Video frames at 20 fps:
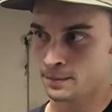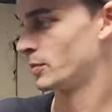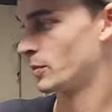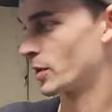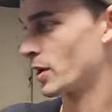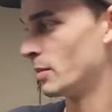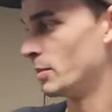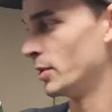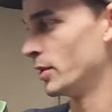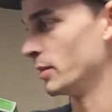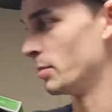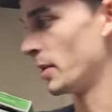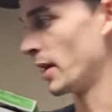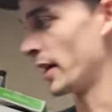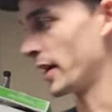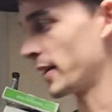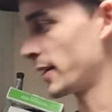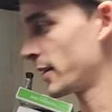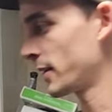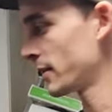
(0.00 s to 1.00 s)
We're gonna build a
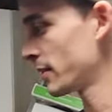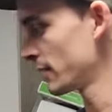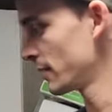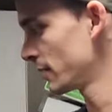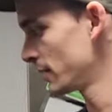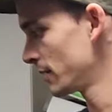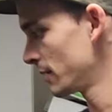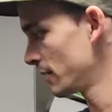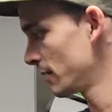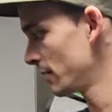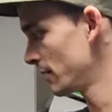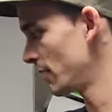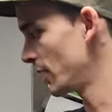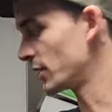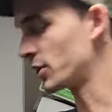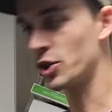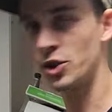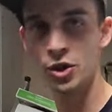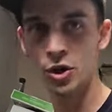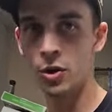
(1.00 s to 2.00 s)
bike.
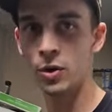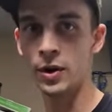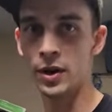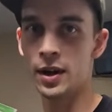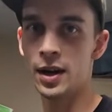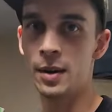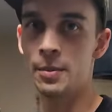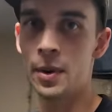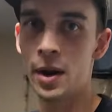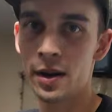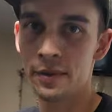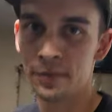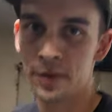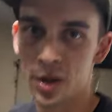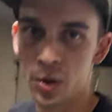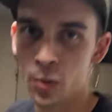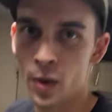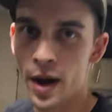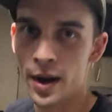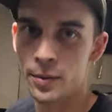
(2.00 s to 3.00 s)
It's so good, I'm not even
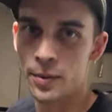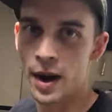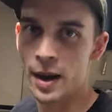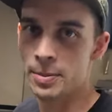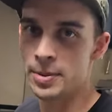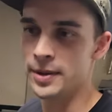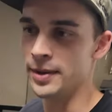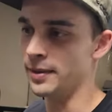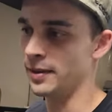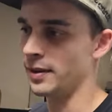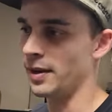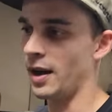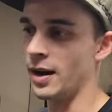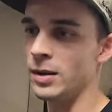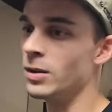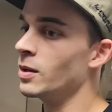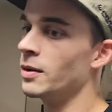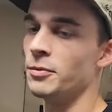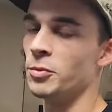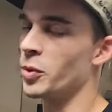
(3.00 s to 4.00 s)
gonna ride wrap it. I
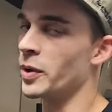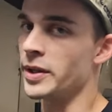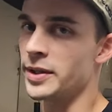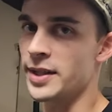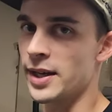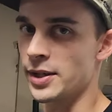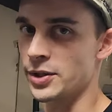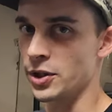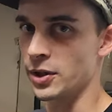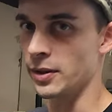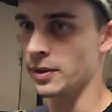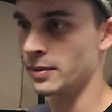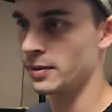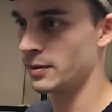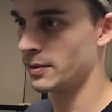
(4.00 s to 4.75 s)
don't even want to touch it.